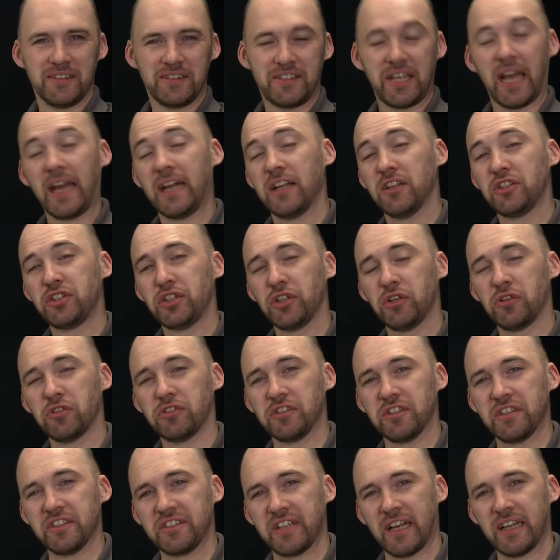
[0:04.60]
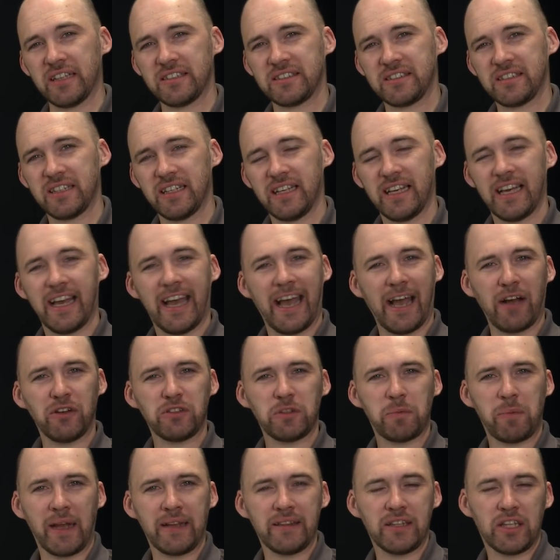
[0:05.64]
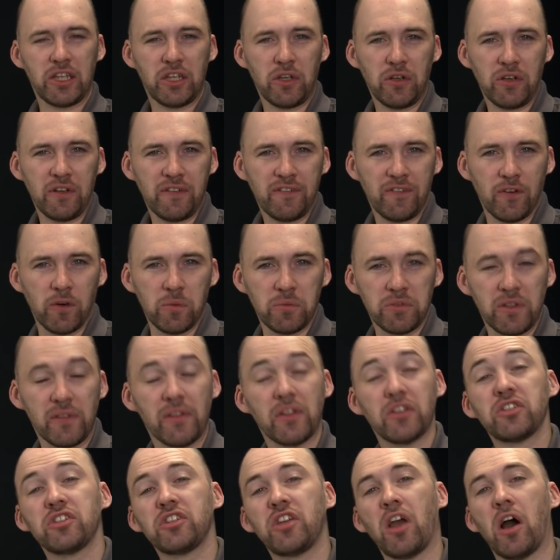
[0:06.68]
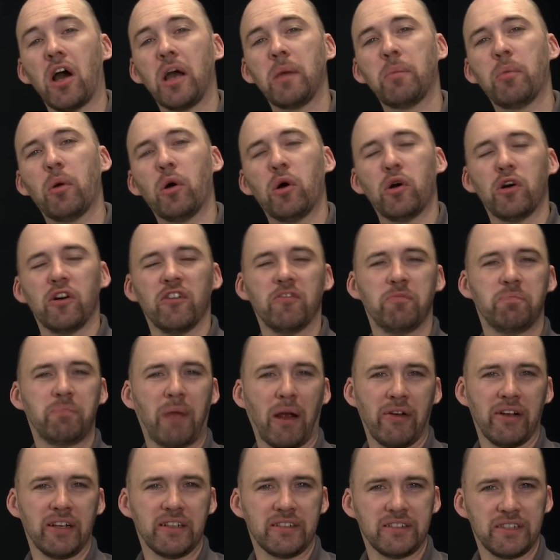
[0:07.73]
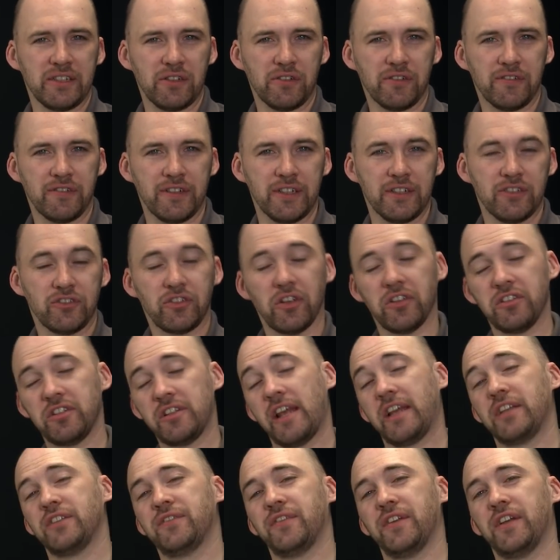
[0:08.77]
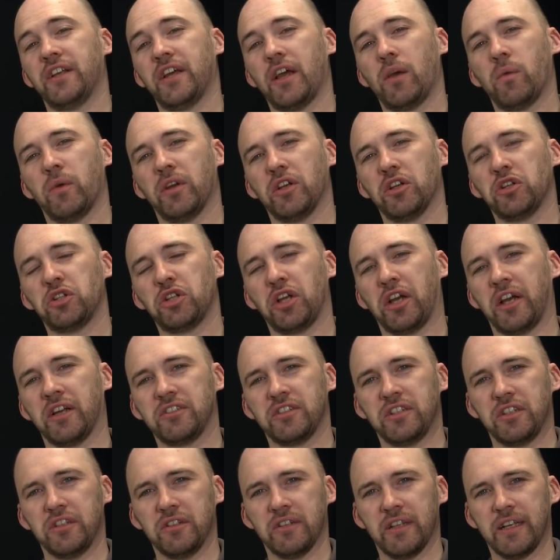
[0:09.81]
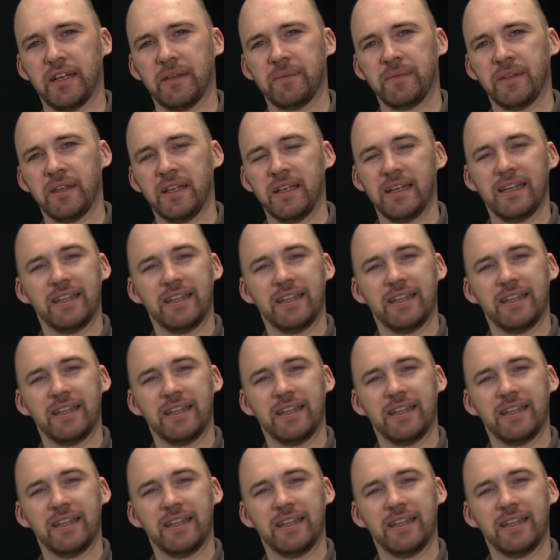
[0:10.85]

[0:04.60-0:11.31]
Taylor Jordan has asked how to paint the uniforms of the Skyport of Barak-Zilfin. So in today's video we're going to show you how to do that.